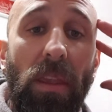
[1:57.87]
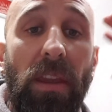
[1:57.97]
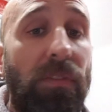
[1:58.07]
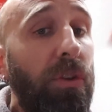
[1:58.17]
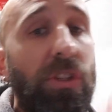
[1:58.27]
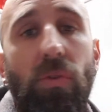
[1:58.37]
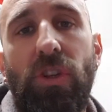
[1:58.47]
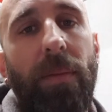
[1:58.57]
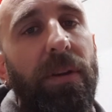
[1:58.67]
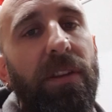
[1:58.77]
If you're still
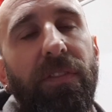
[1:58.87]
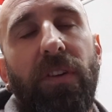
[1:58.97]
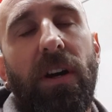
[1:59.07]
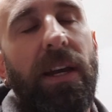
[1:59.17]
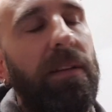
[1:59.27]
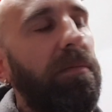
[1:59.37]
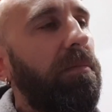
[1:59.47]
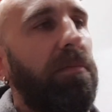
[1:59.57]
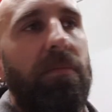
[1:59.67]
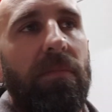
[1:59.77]
jumping in a fight,
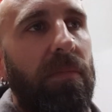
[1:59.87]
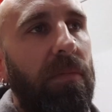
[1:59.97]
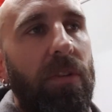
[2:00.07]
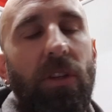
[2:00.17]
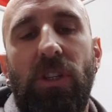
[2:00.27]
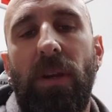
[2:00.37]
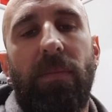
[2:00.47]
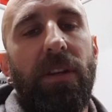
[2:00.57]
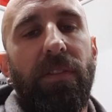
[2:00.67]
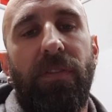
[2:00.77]
you're
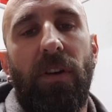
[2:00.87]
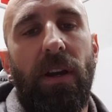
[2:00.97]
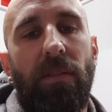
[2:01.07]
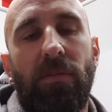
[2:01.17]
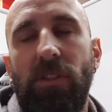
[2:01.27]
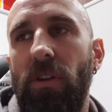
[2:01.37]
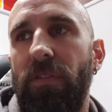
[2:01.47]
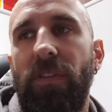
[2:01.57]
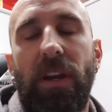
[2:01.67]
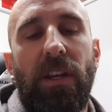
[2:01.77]
jumping in a fight. It's not a
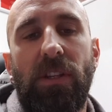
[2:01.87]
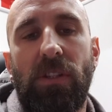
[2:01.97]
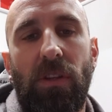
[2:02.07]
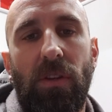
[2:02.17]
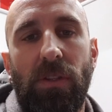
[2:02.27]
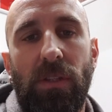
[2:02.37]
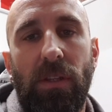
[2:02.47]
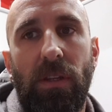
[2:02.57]
fucking excuse.